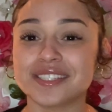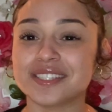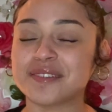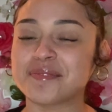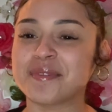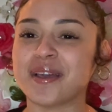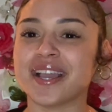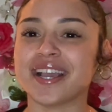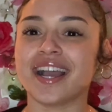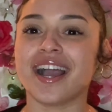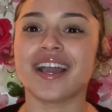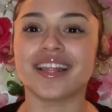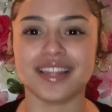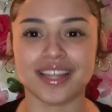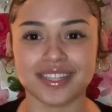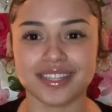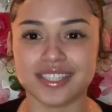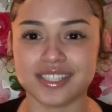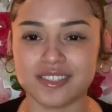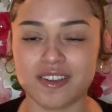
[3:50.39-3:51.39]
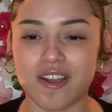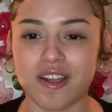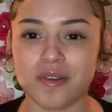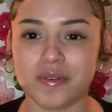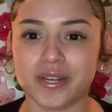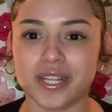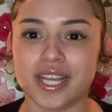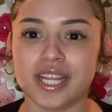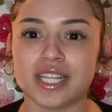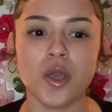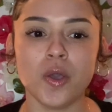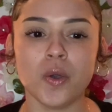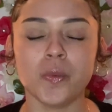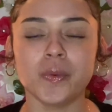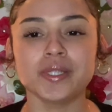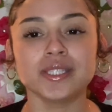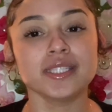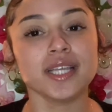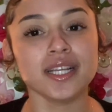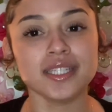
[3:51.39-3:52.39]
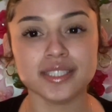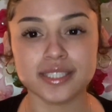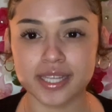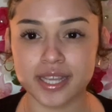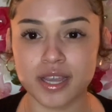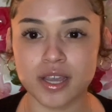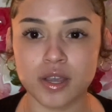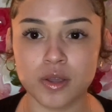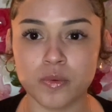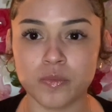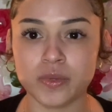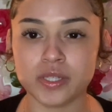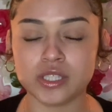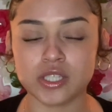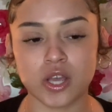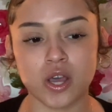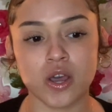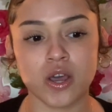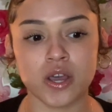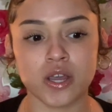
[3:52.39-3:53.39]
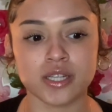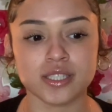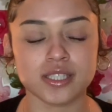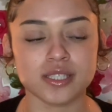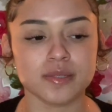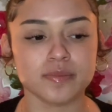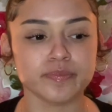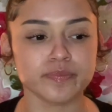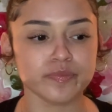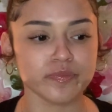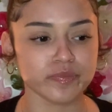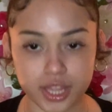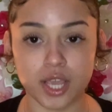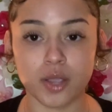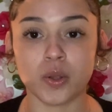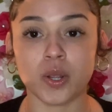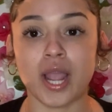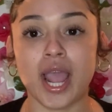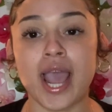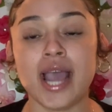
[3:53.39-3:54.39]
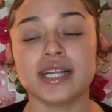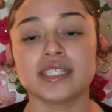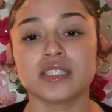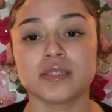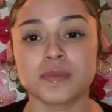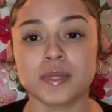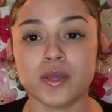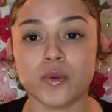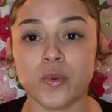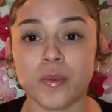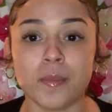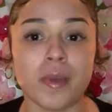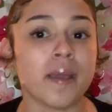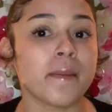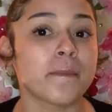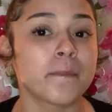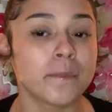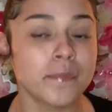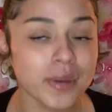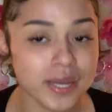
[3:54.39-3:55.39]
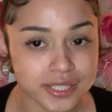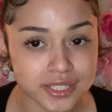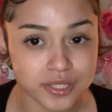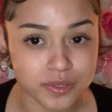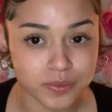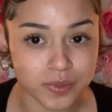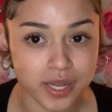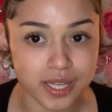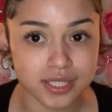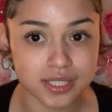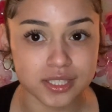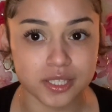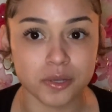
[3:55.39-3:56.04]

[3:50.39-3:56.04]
So I'm like, I like this car. I want to get it. We sat down, we talked. They were asking me what my budget was.